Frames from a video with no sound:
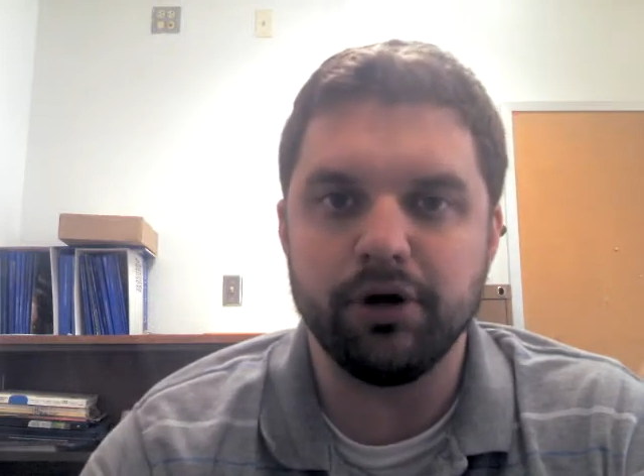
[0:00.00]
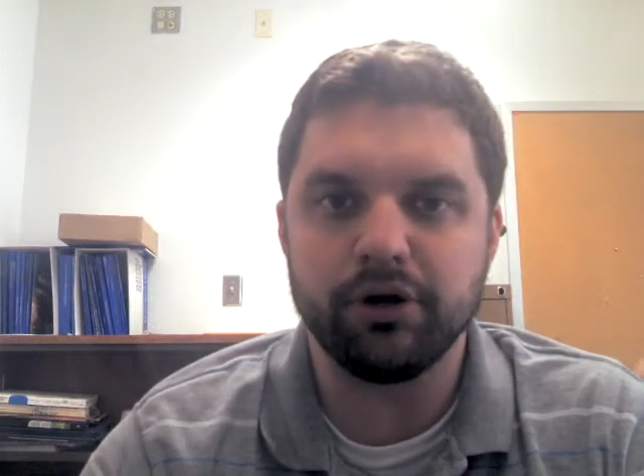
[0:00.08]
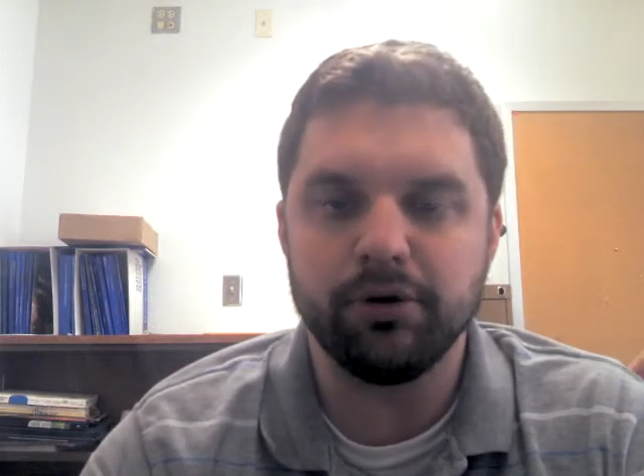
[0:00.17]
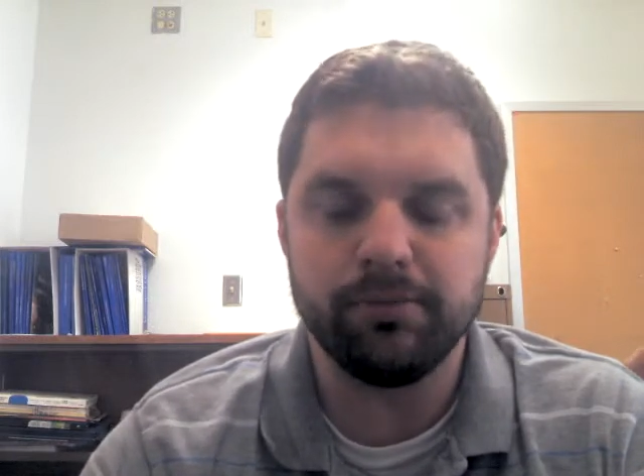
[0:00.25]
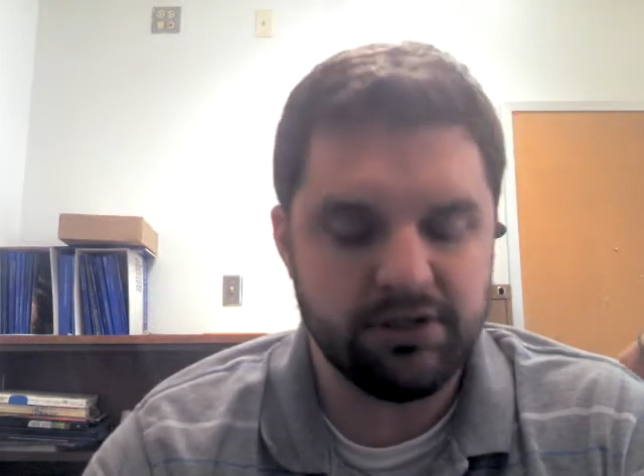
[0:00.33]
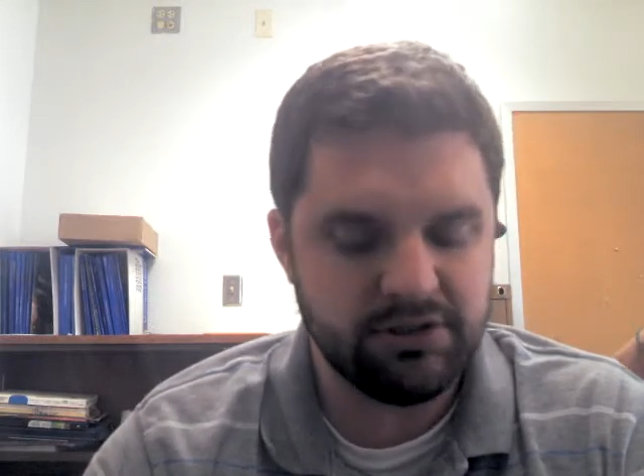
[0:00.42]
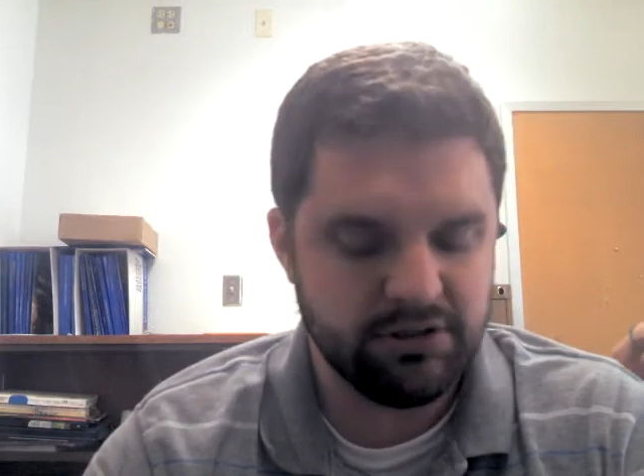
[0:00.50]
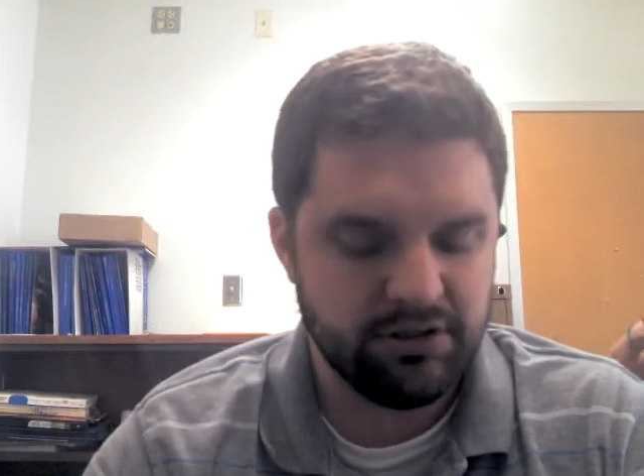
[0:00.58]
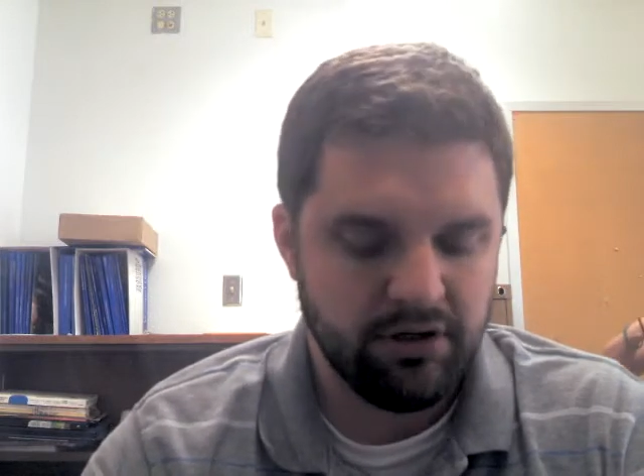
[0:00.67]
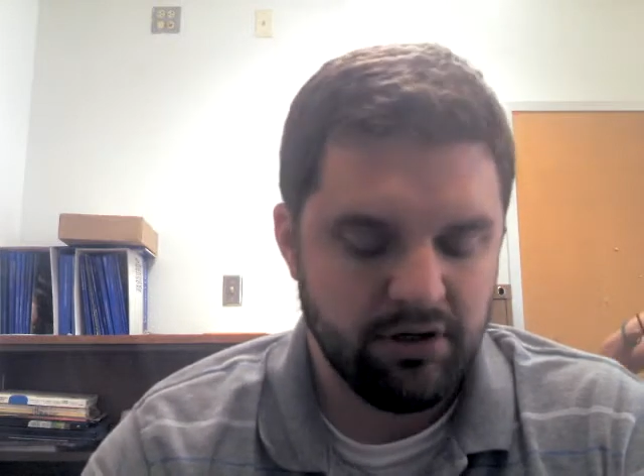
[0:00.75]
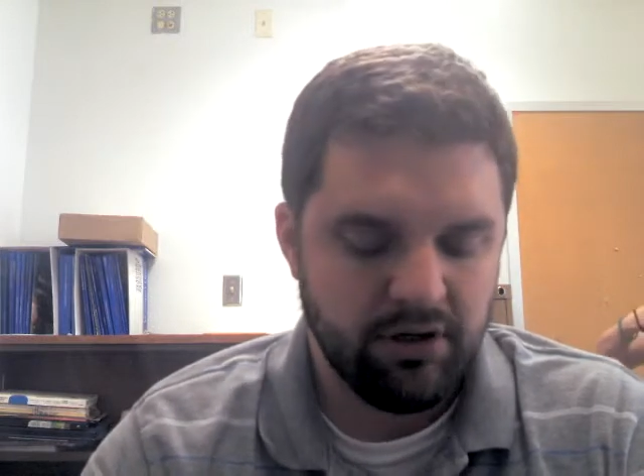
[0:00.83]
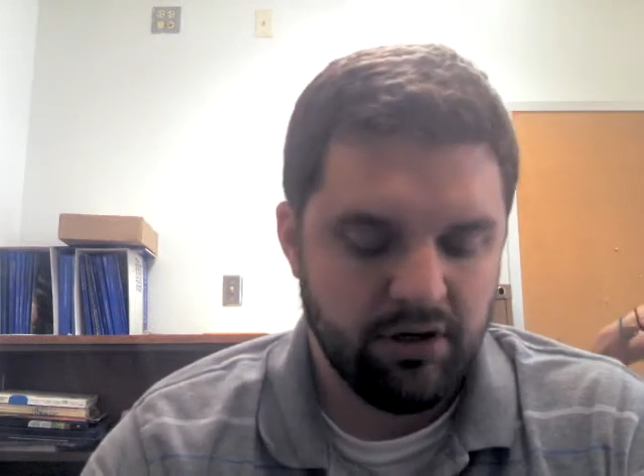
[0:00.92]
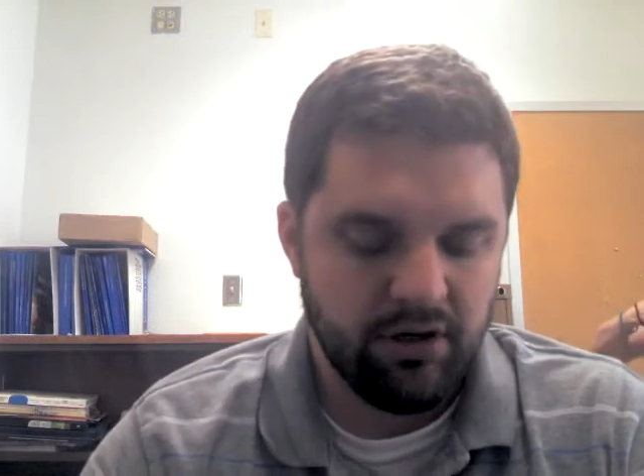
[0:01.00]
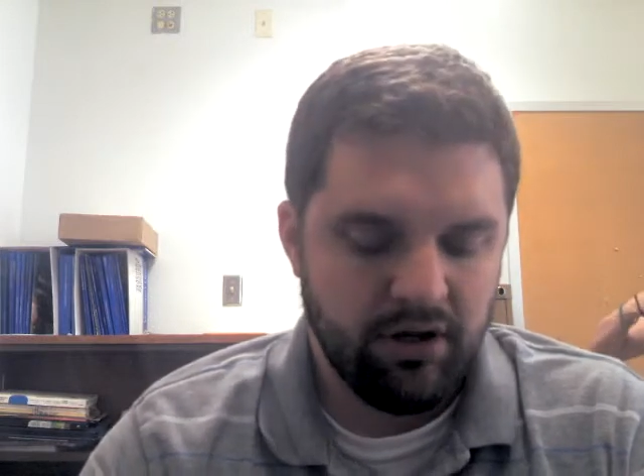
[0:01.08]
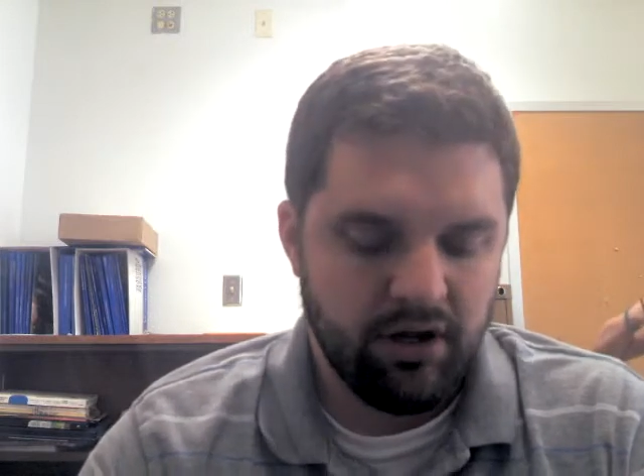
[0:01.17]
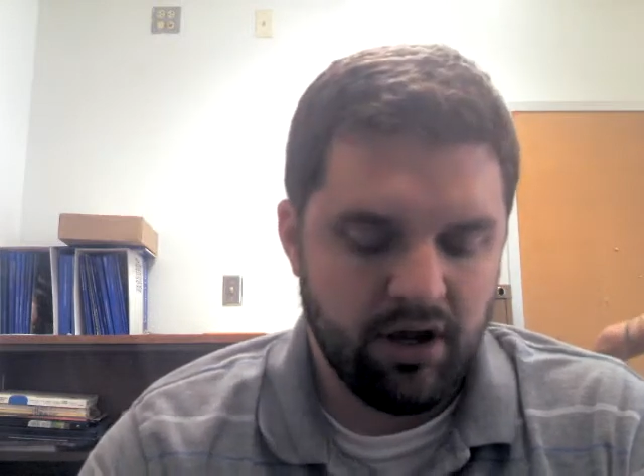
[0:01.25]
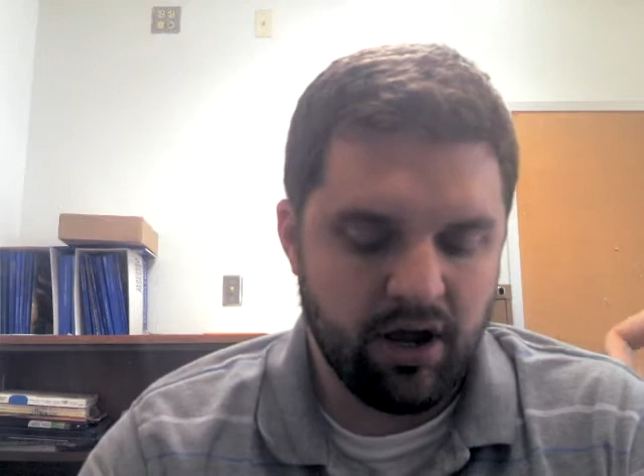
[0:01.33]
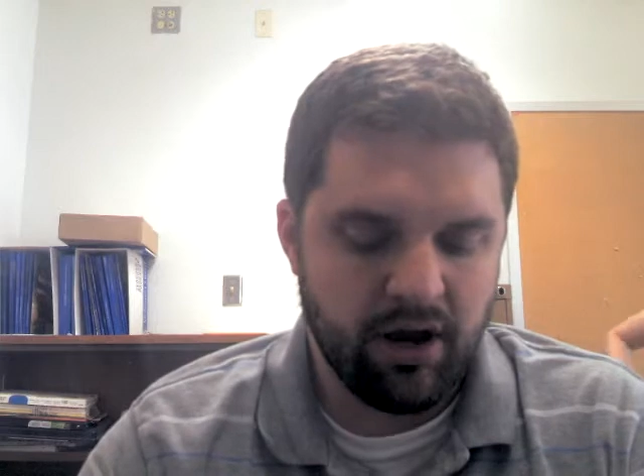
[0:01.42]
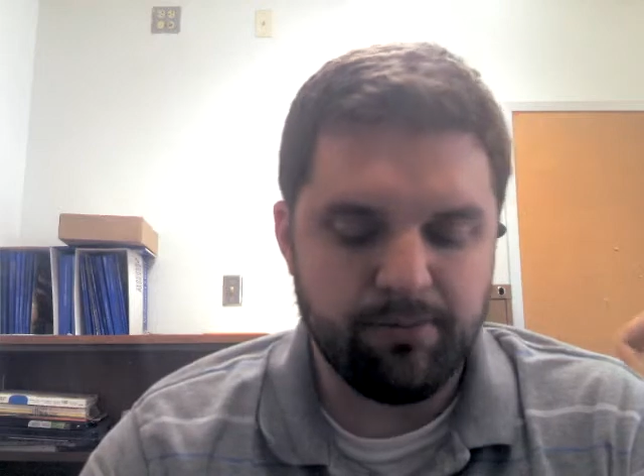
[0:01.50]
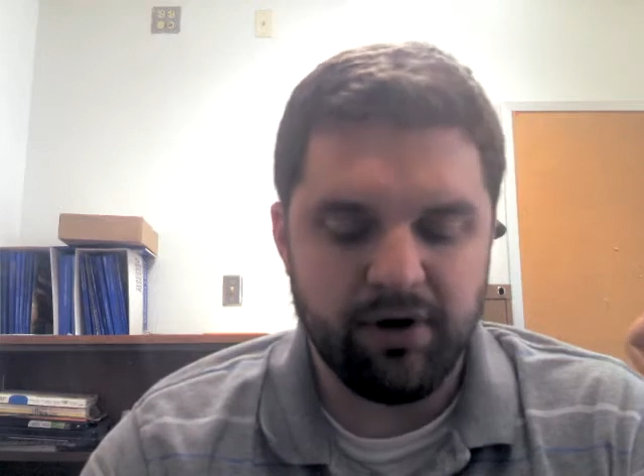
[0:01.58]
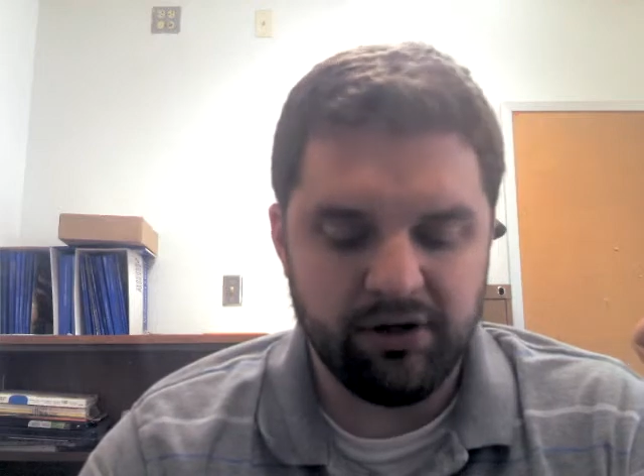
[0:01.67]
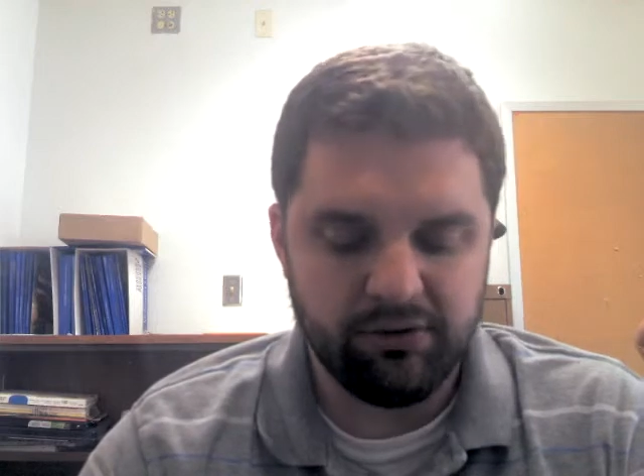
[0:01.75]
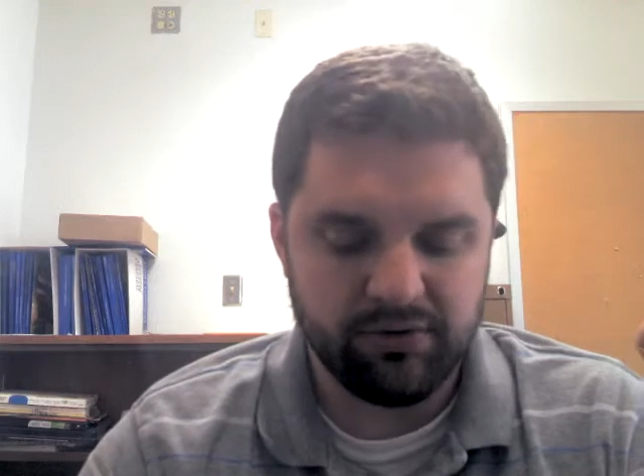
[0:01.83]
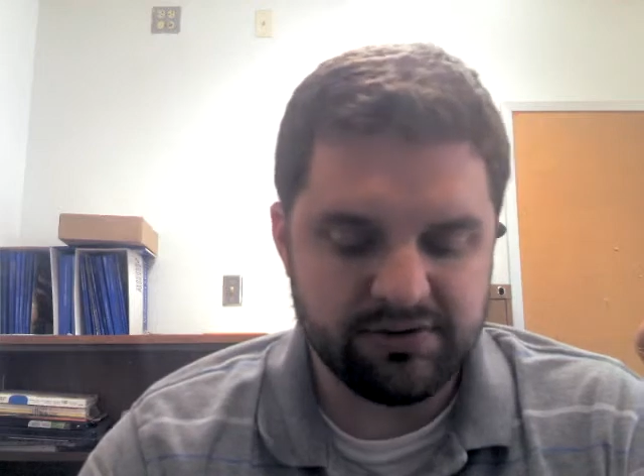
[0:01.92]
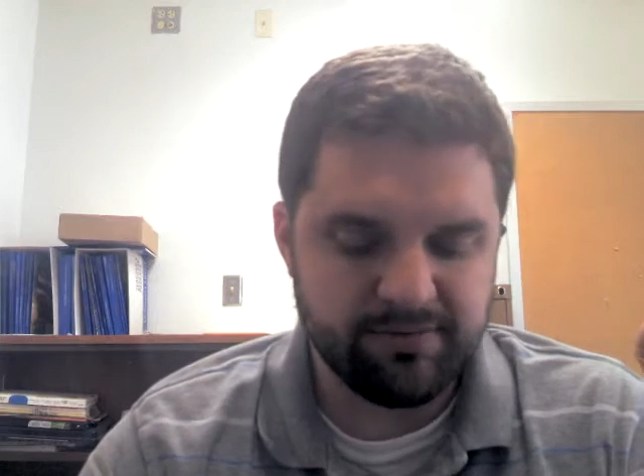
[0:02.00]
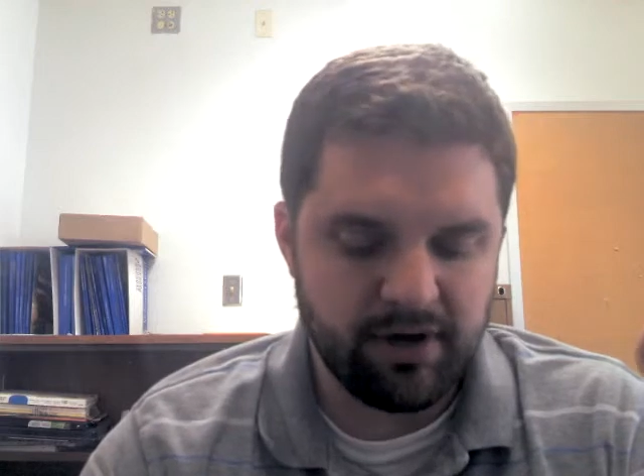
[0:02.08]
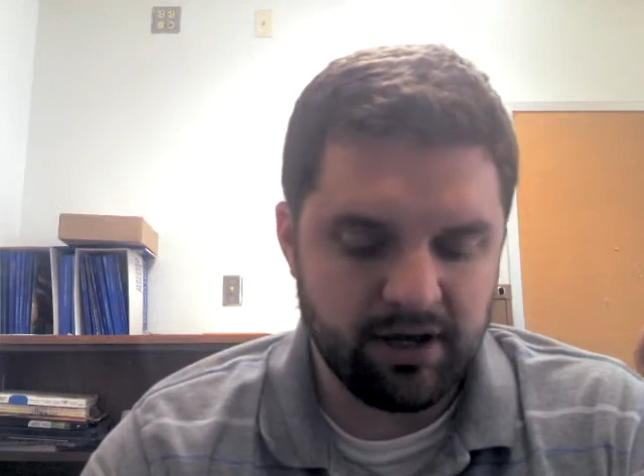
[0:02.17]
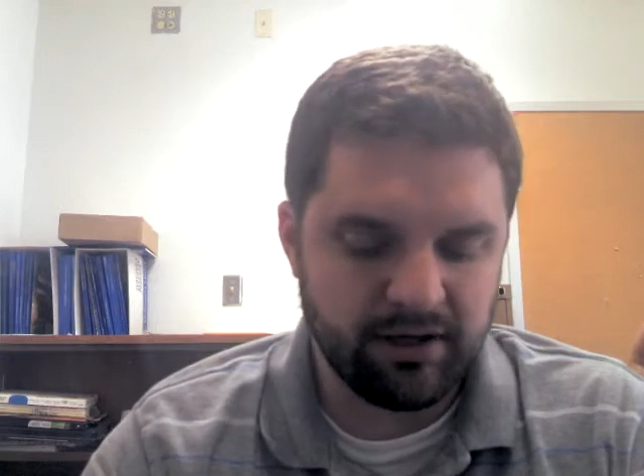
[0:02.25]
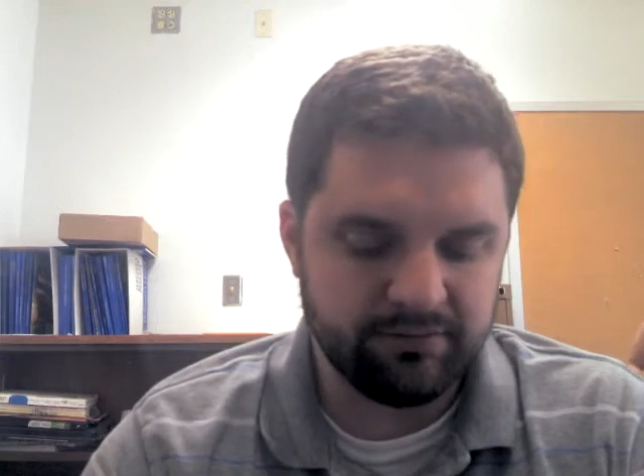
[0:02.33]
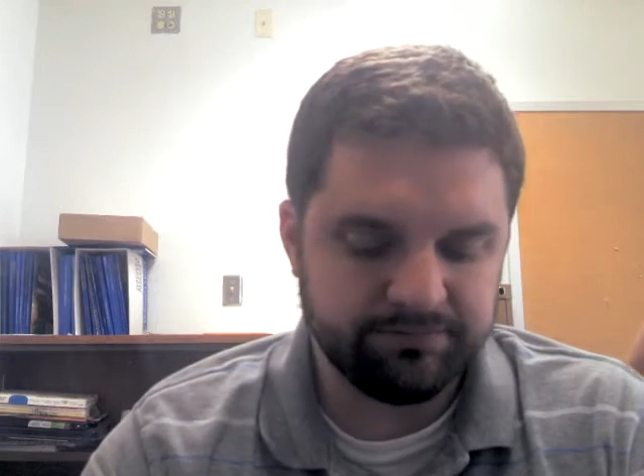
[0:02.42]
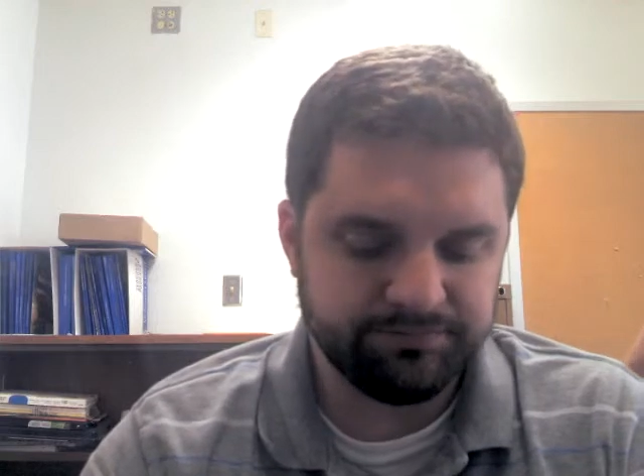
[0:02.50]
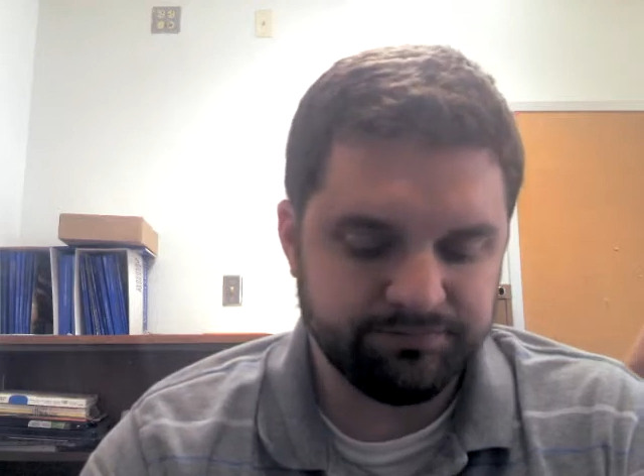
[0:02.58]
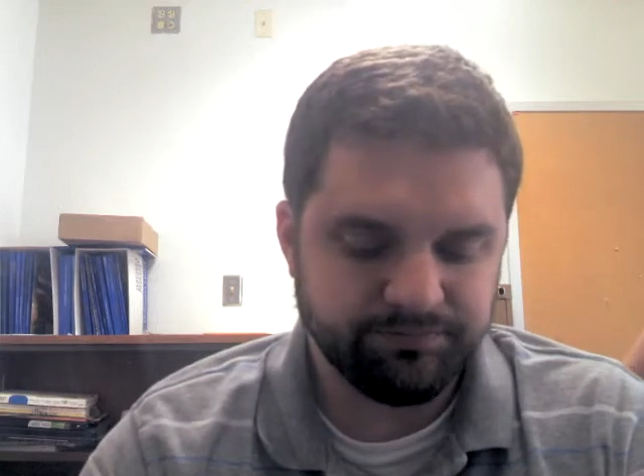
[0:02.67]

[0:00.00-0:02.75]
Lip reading: pilgrimage. Praying towards Mecca.